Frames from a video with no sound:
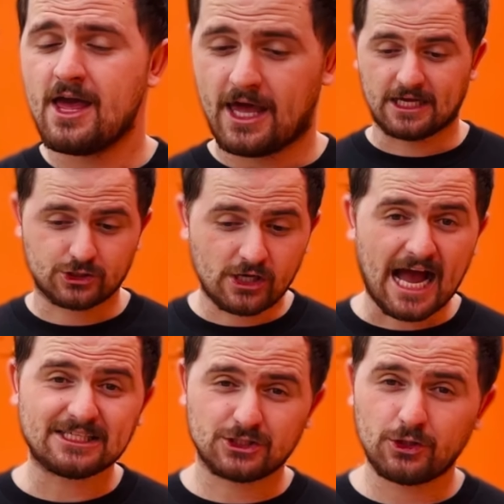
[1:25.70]
As you
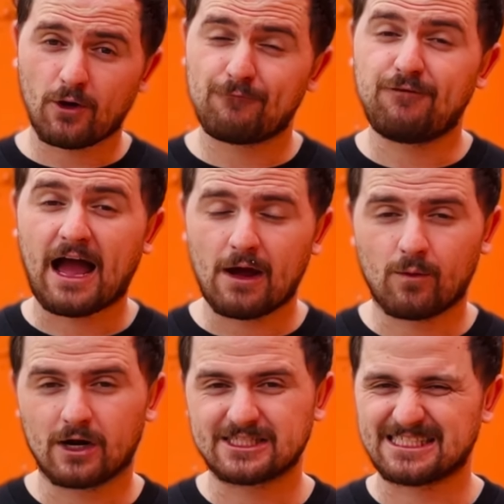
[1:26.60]
guys do know,
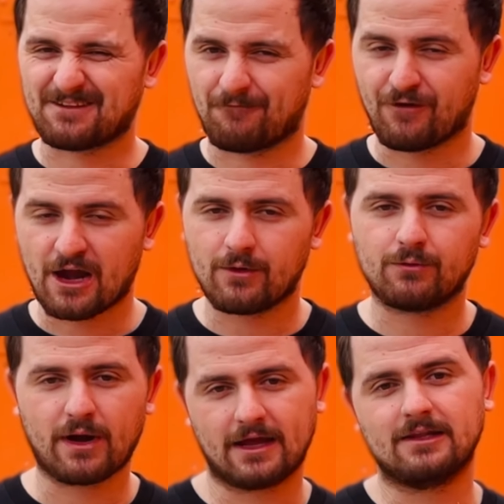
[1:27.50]
fireworks is very
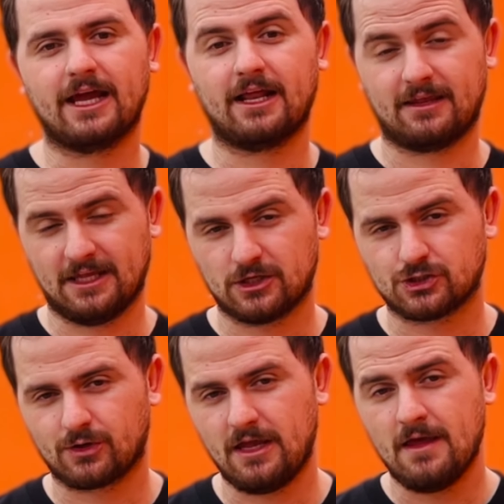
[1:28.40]
regulated
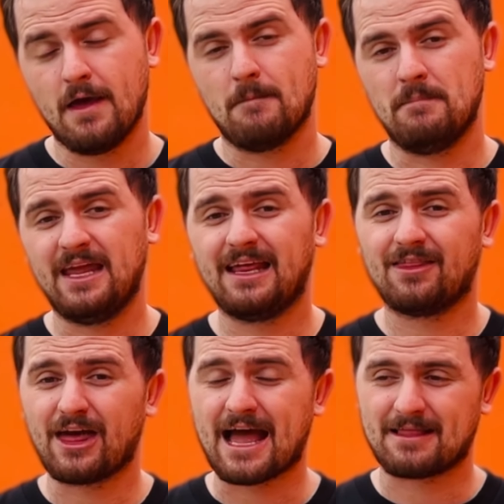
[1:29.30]
industry, meaning
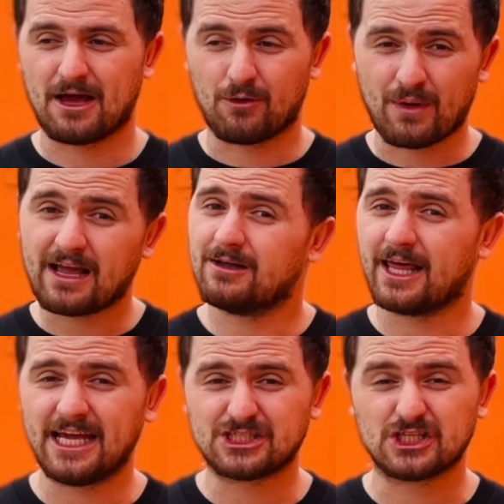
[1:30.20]
that
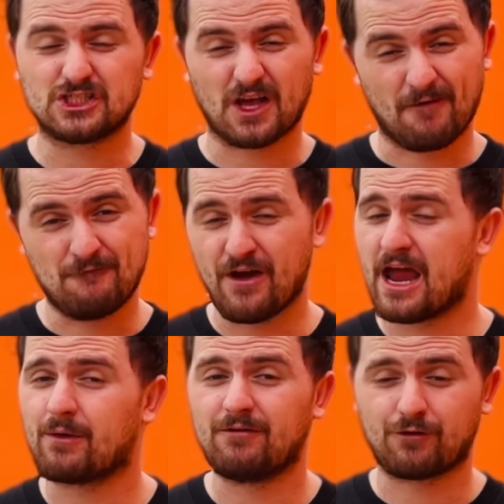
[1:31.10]
regulations
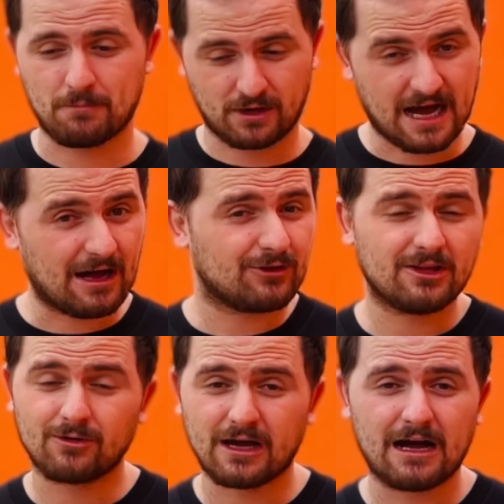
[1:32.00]
vary from county
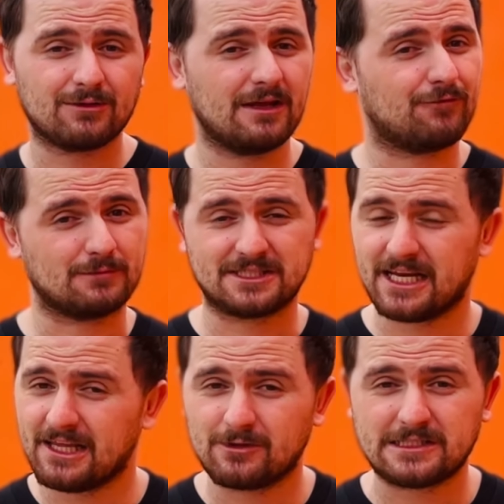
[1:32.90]
to county, from
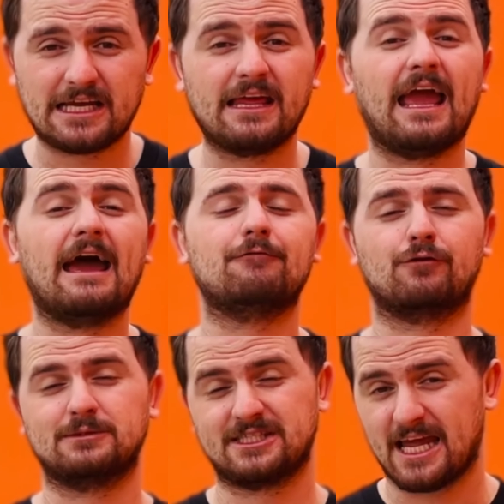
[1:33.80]
city to city, and
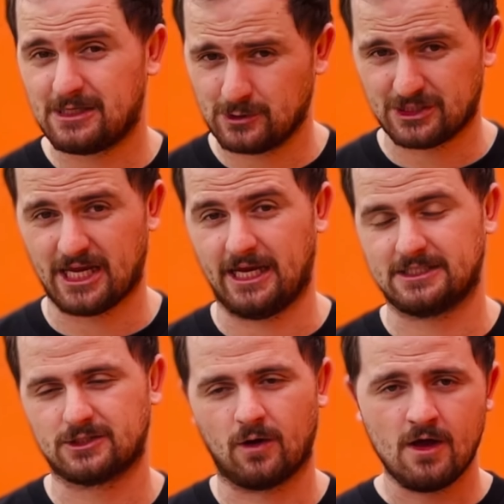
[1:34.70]
from state to state.
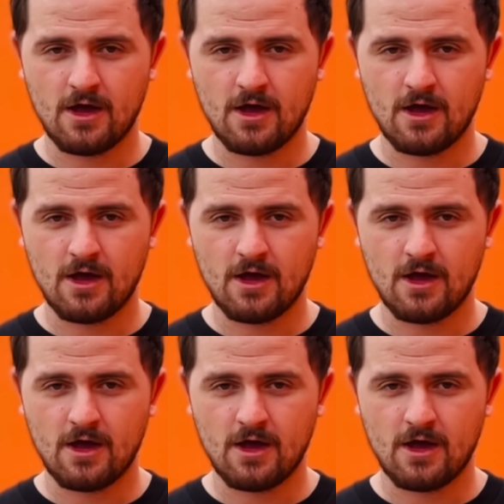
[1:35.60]
So